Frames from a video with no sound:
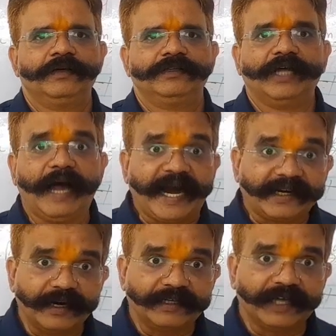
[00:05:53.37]

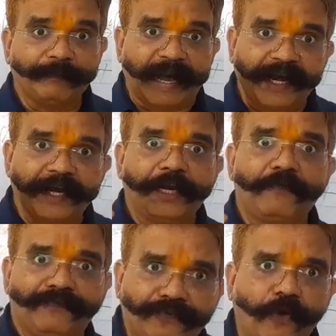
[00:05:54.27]
the magnetic
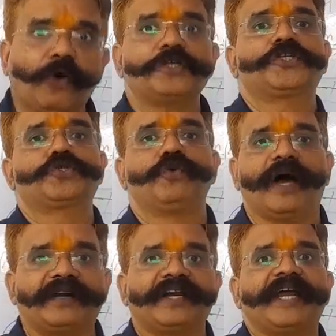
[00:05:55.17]
force to
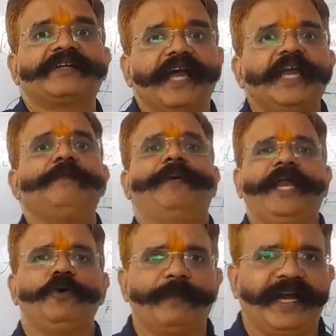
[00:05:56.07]
attract any
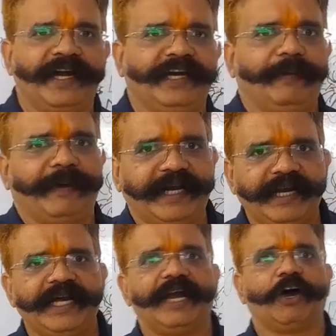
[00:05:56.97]
ferromagnetic
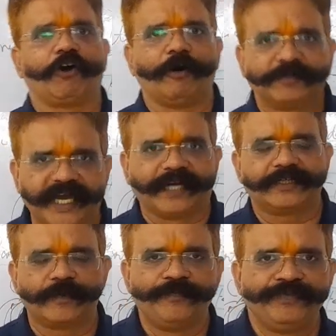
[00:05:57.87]
material or object